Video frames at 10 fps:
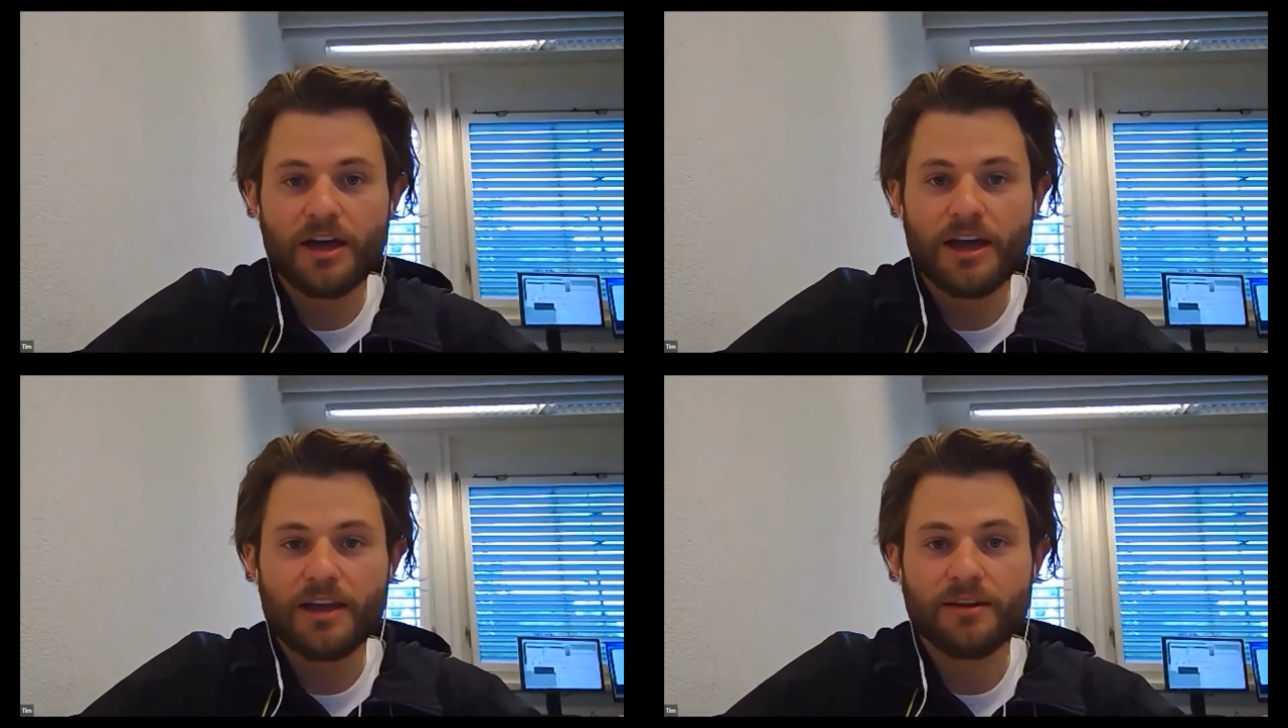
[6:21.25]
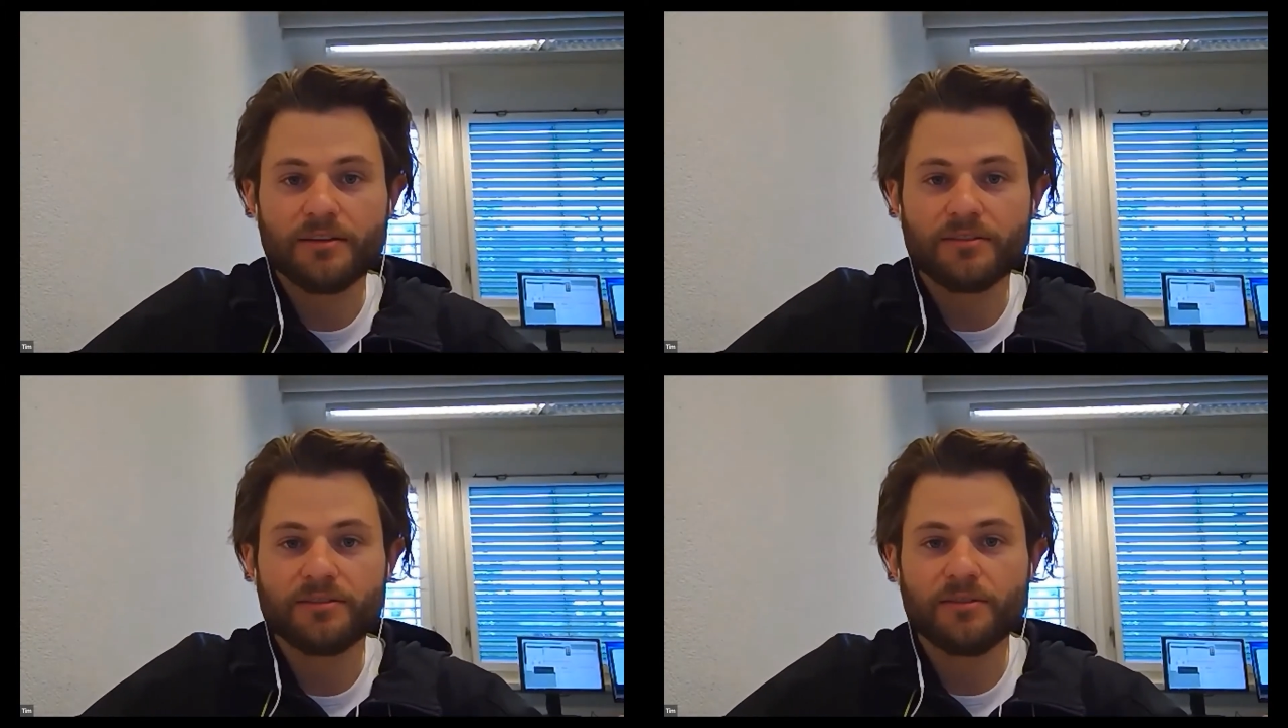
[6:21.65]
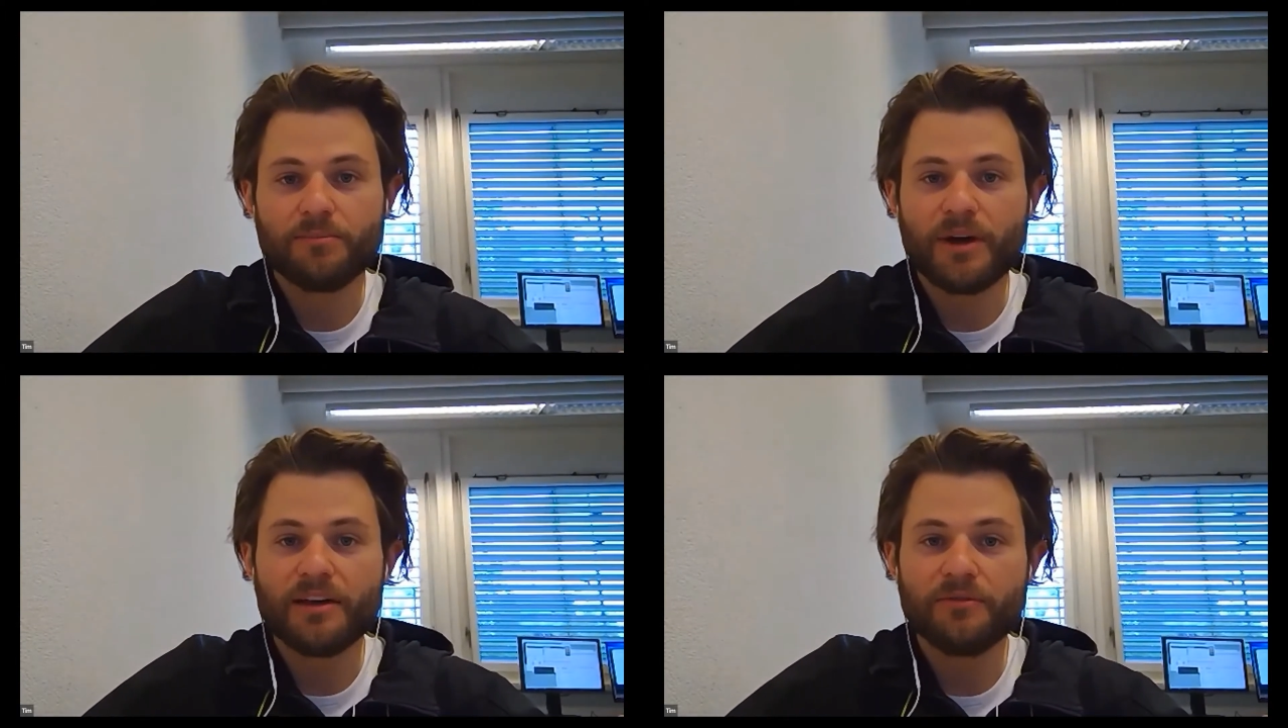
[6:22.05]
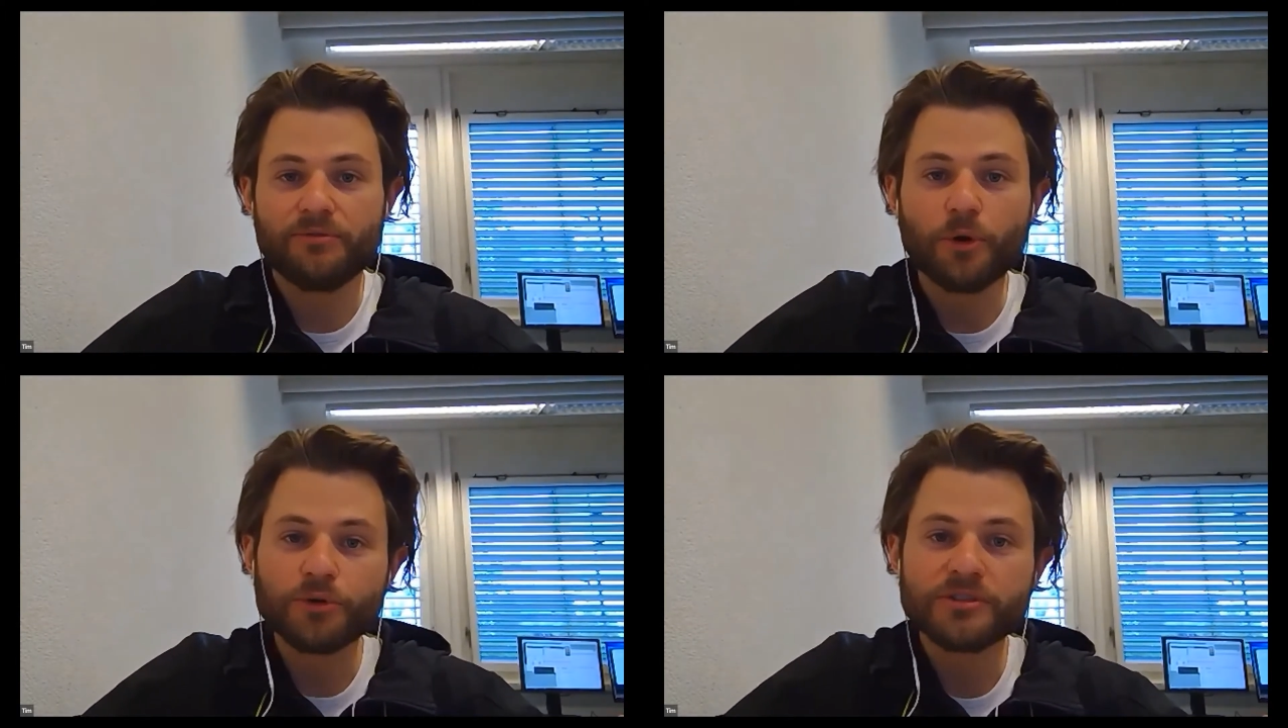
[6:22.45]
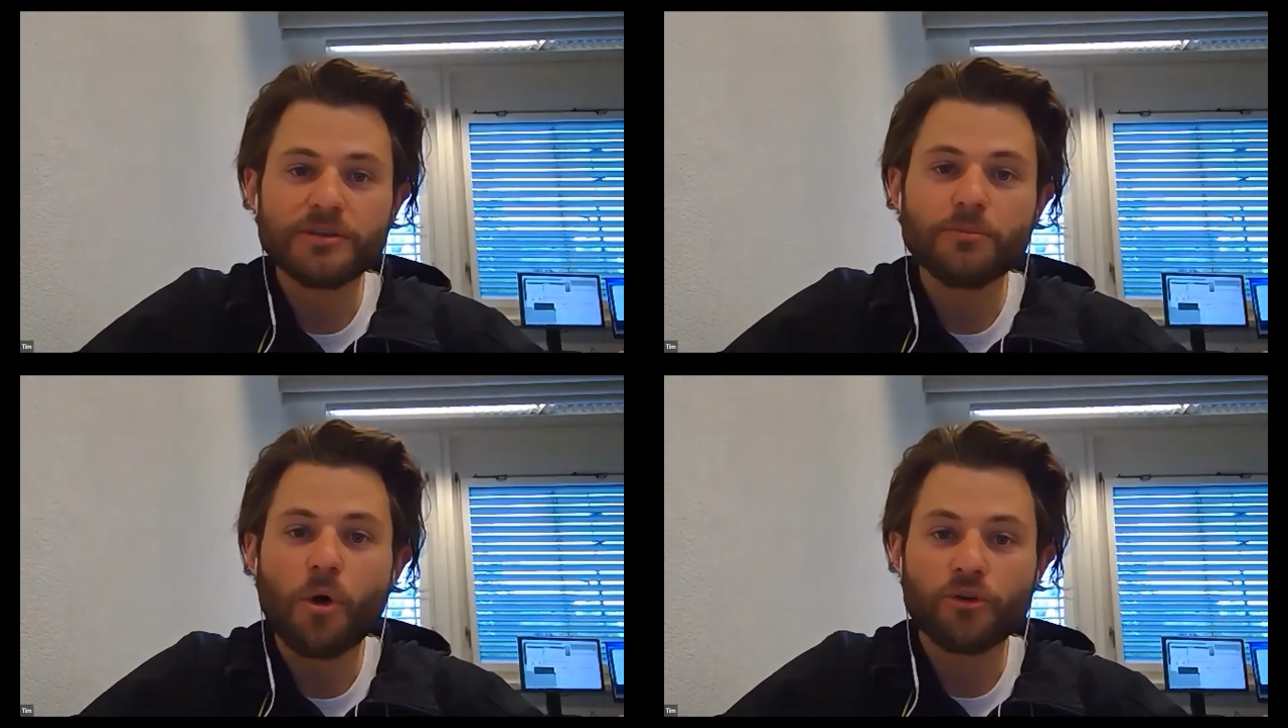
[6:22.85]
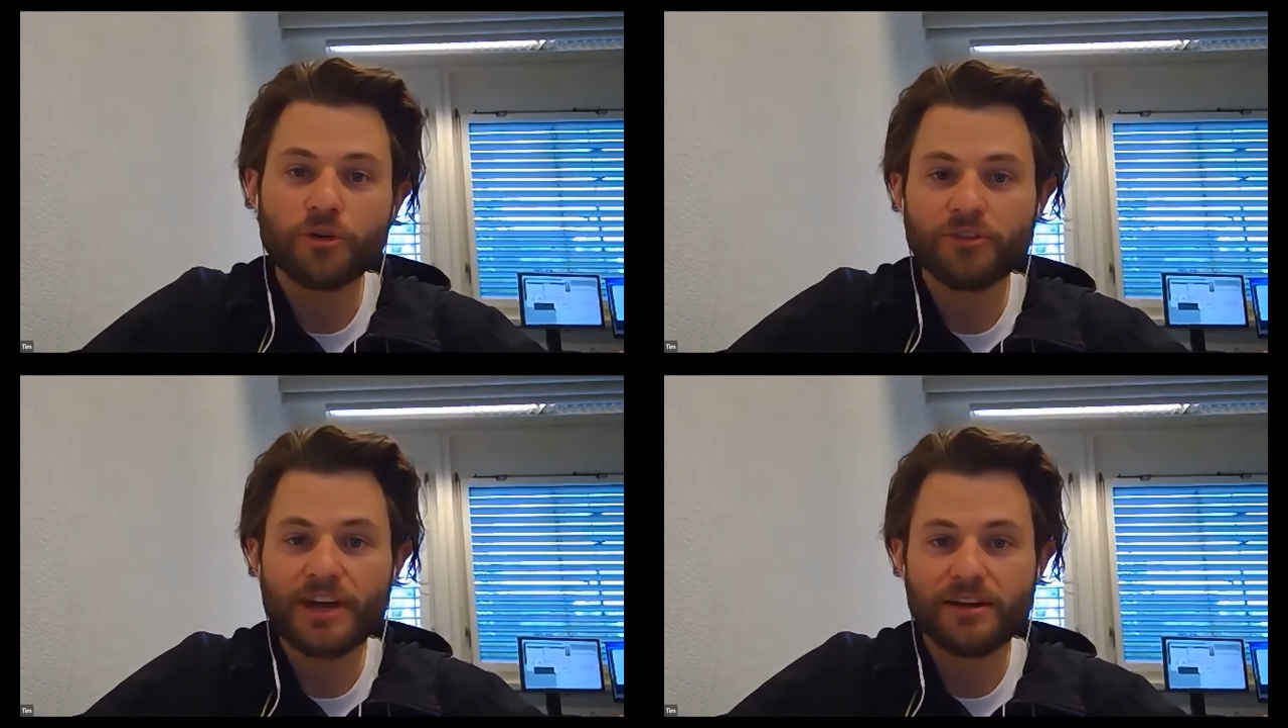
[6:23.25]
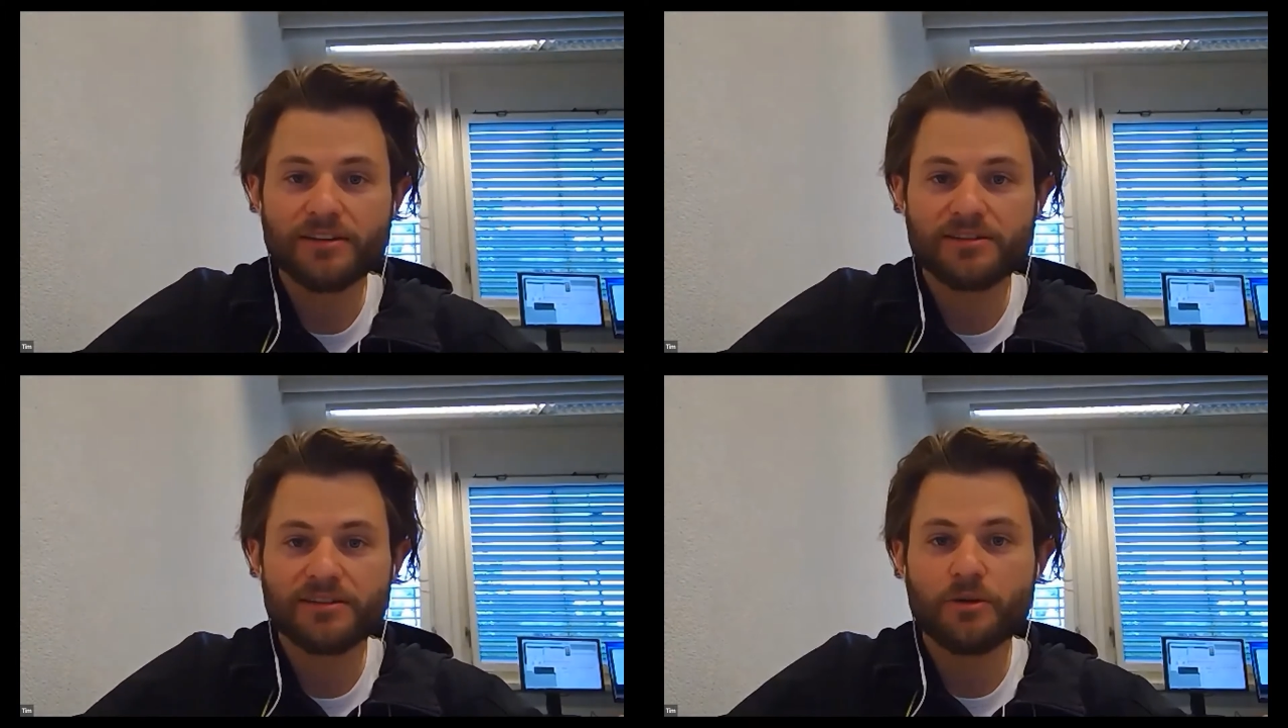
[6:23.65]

And by focusing more on that,